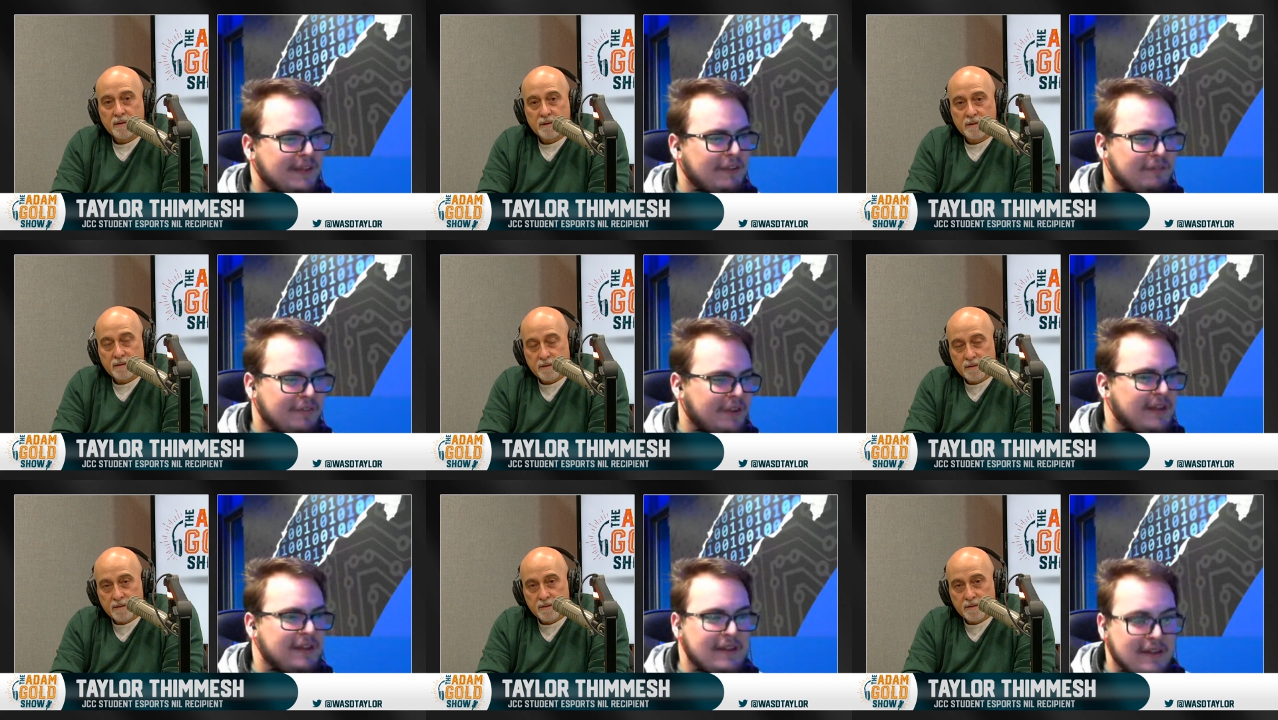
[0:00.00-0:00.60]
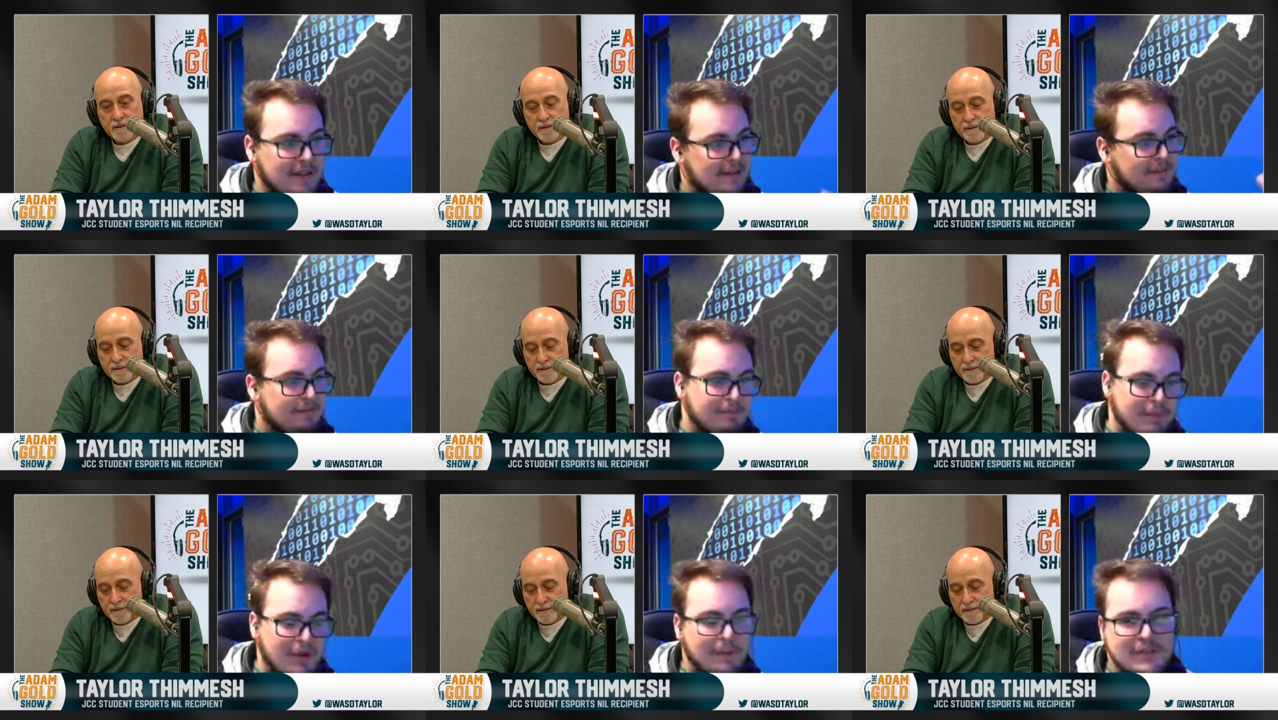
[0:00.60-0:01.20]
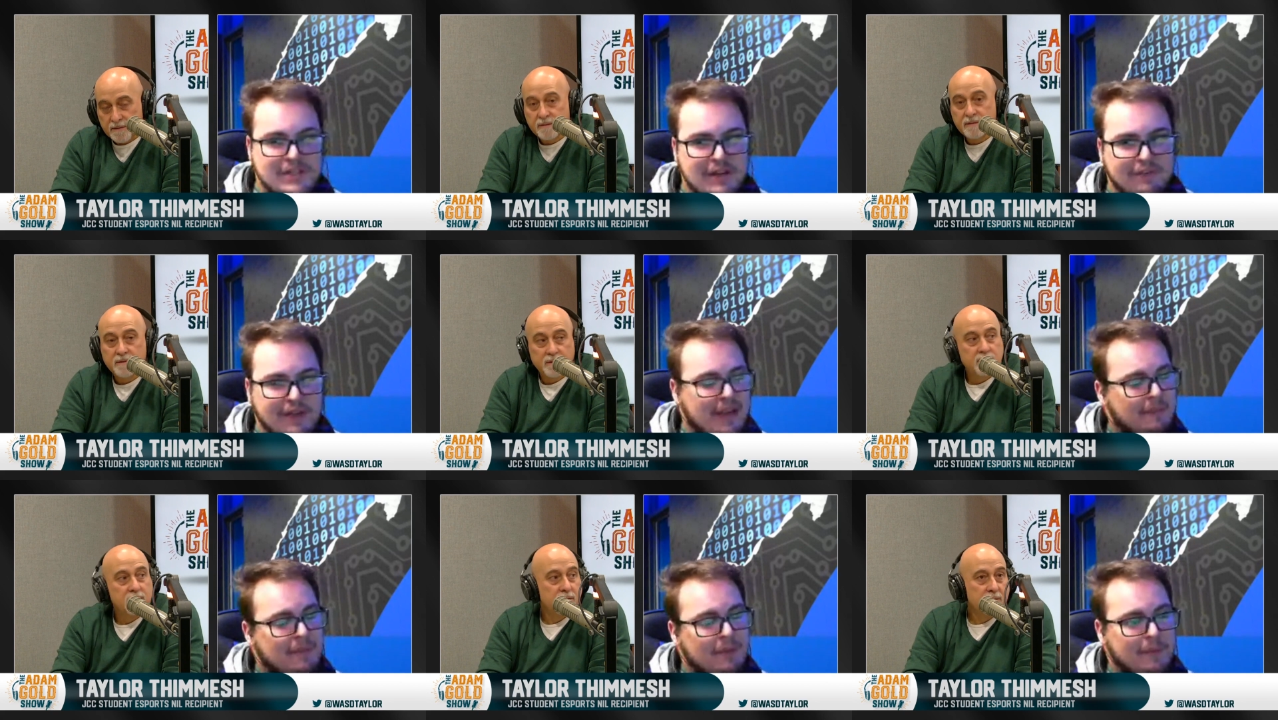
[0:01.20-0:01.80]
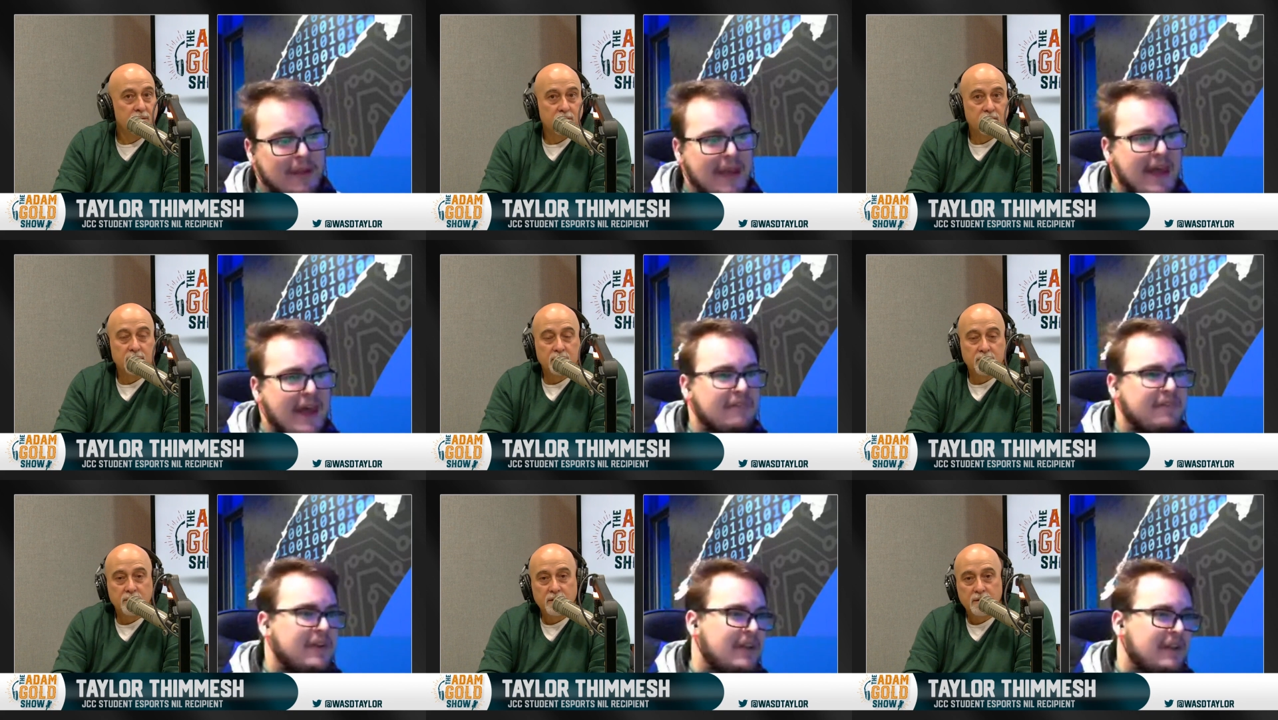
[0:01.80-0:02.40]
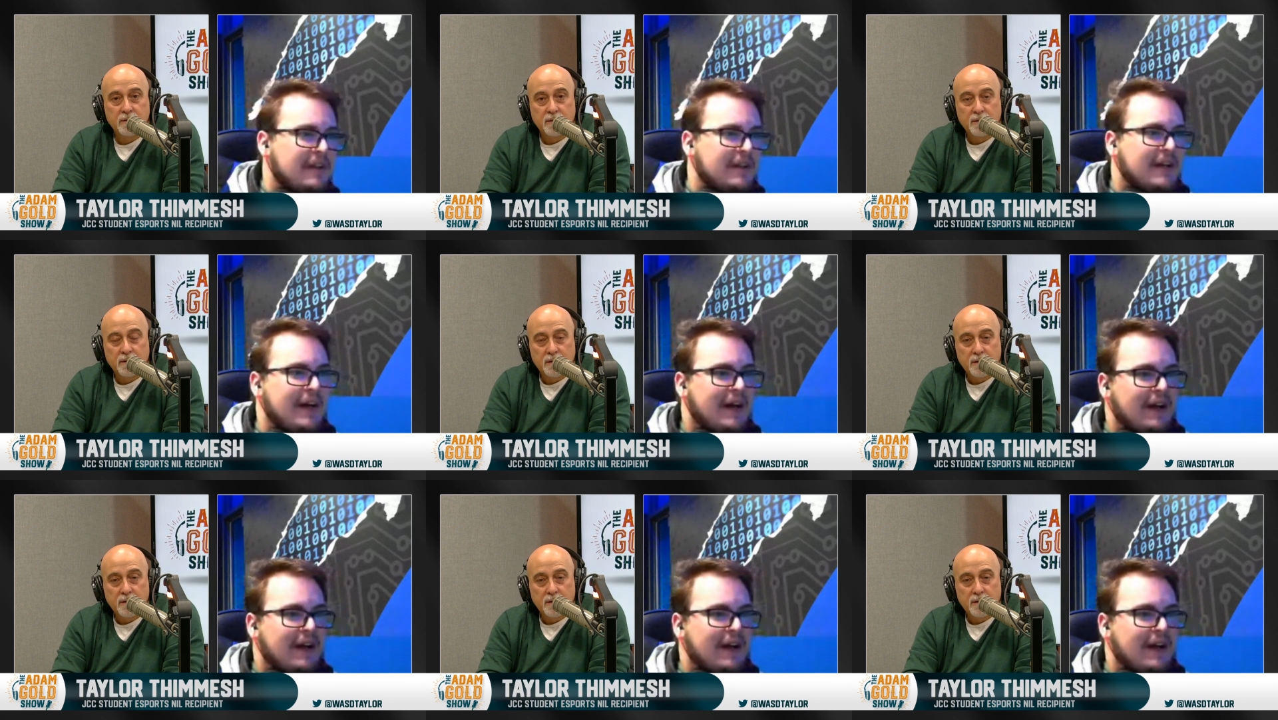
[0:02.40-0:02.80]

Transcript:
Speaker 1: respectively in, in pretty much every game that we have.